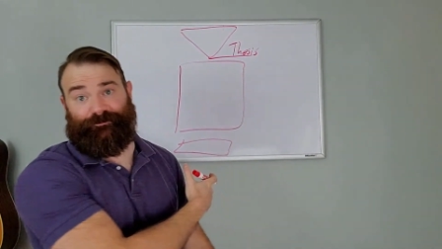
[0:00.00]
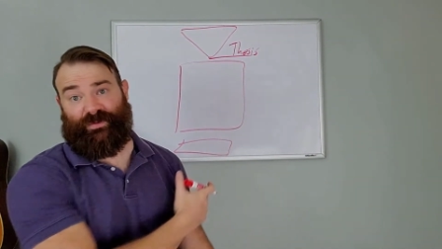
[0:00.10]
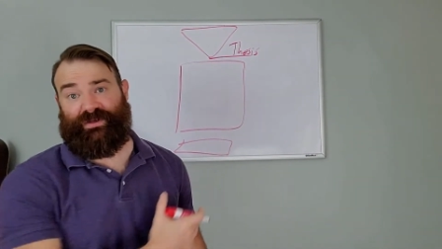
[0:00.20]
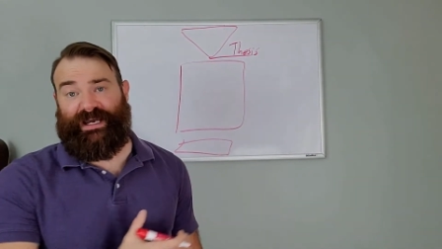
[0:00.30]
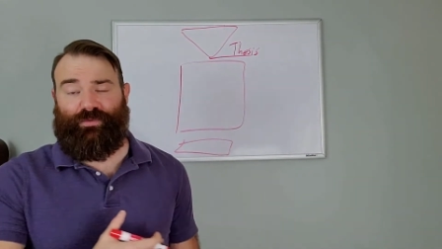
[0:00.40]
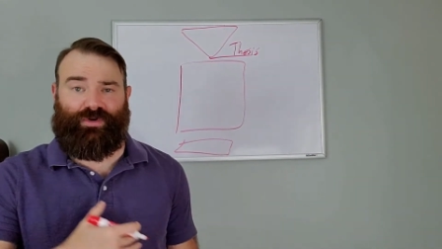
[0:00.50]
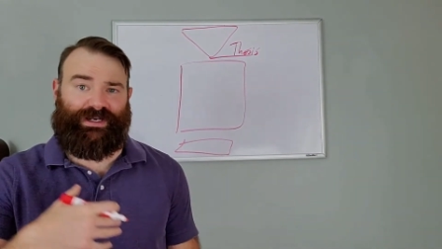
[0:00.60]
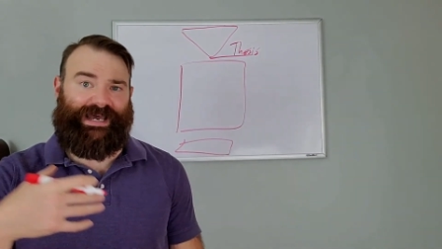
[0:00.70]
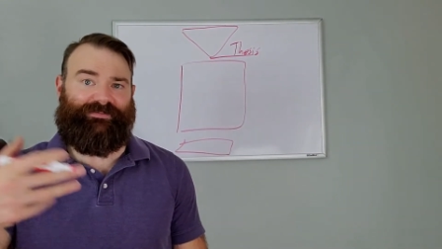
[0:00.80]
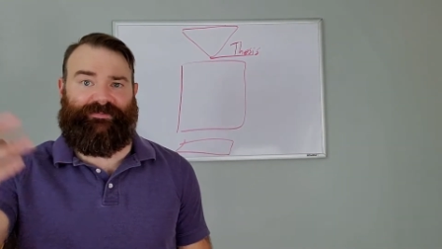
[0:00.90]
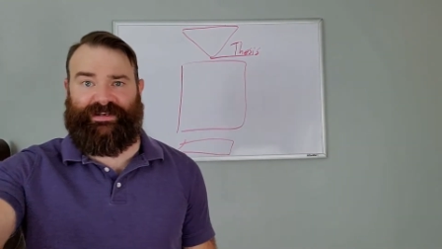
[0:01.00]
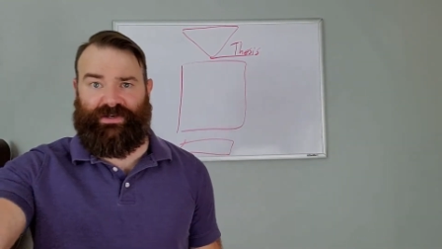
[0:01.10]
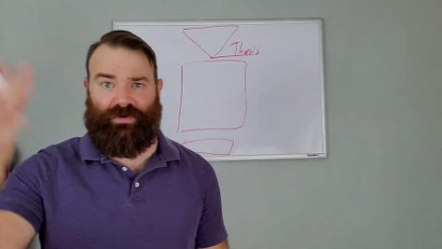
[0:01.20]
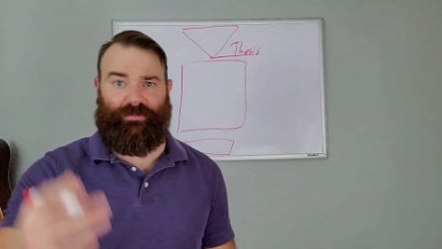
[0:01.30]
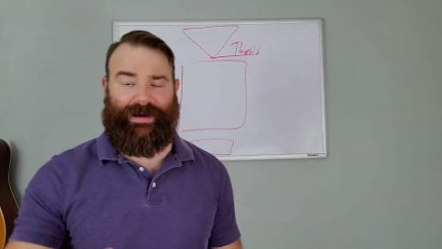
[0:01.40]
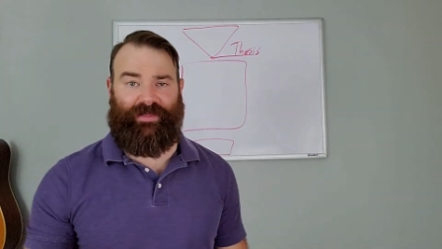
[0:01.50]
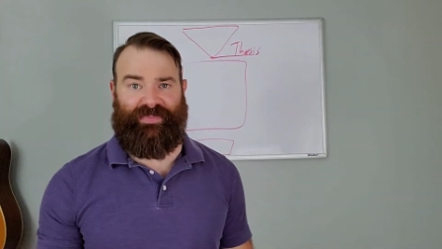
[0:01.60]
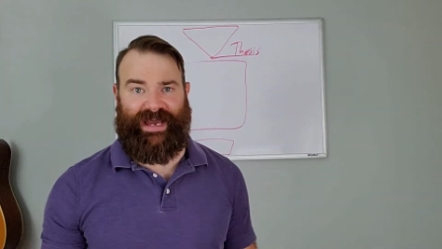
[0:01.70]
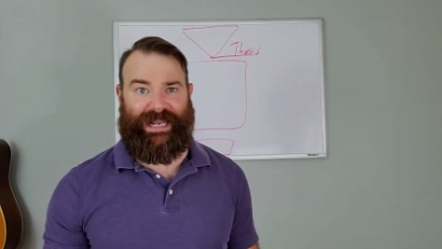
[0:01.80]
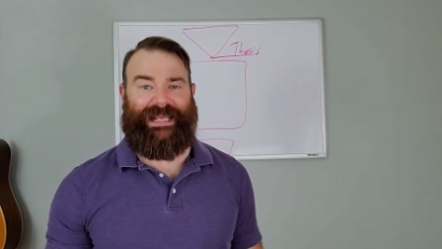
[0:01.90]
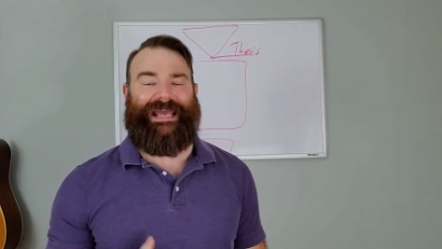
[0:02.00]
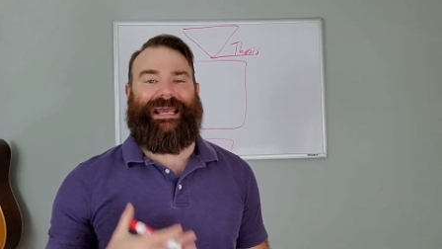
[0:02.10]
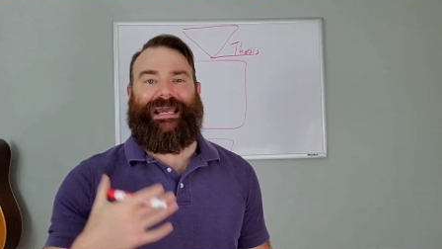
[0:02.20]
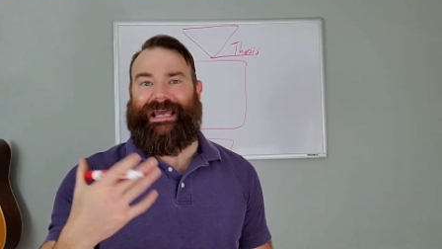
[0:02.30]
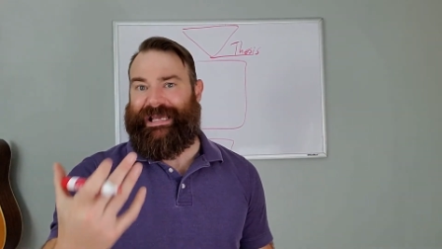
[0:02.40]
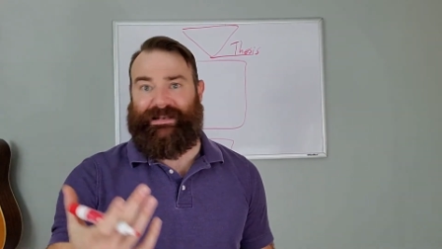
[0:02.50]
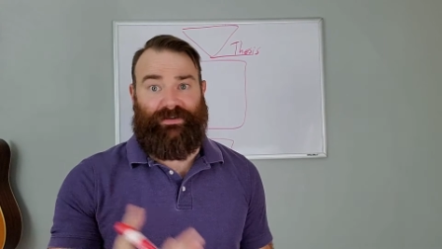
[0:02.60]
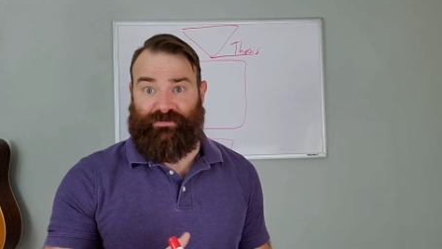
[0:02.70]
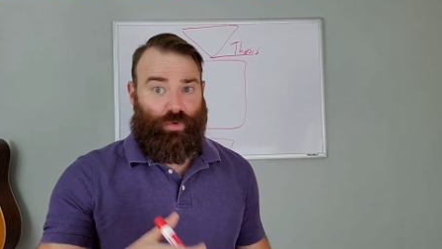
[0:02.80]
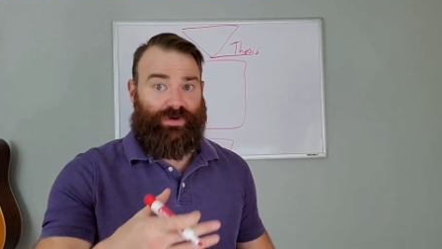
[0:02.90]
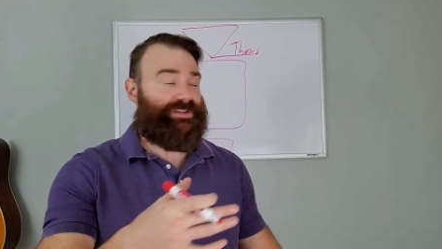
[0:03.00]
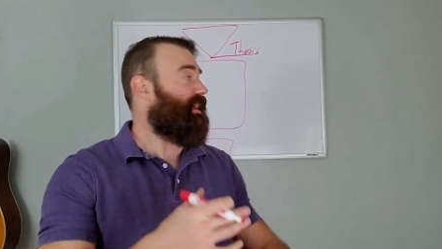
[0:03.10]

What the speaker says: Okay, we're going to have a video about that. And of course,